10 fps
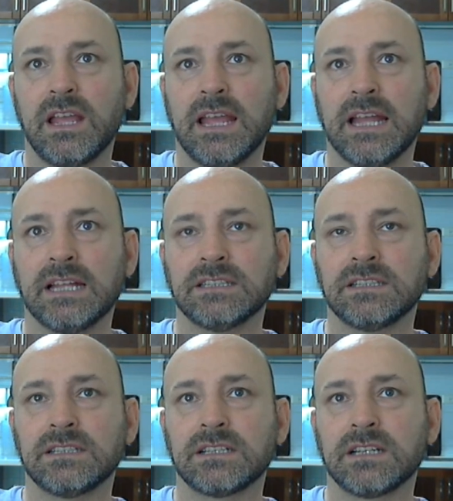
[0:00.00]

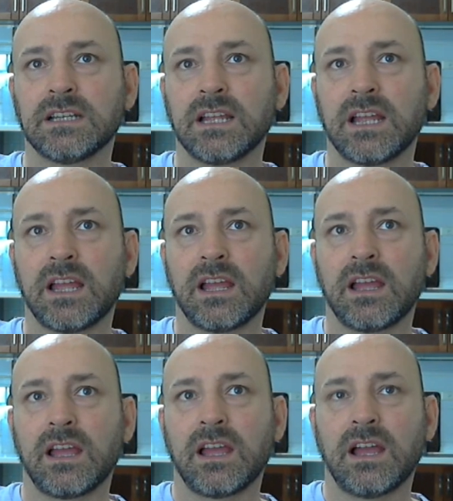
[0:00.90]
and
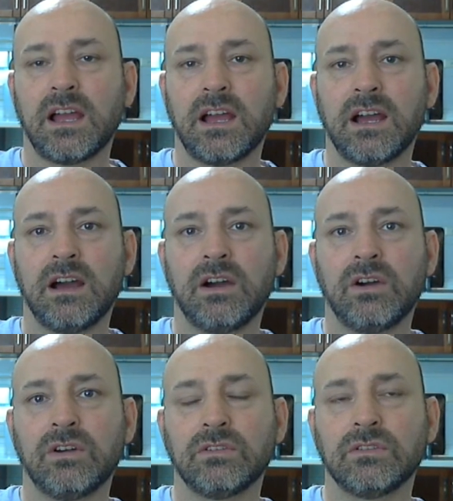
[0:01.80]

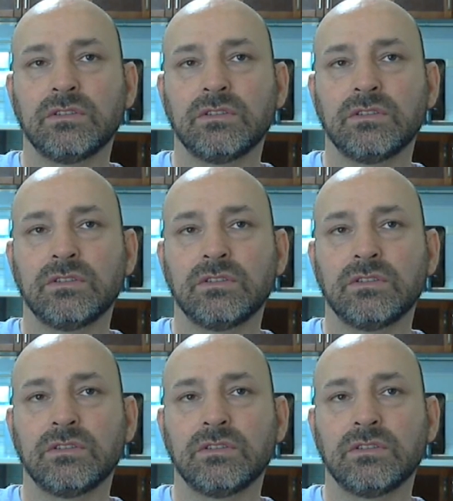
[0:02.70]
how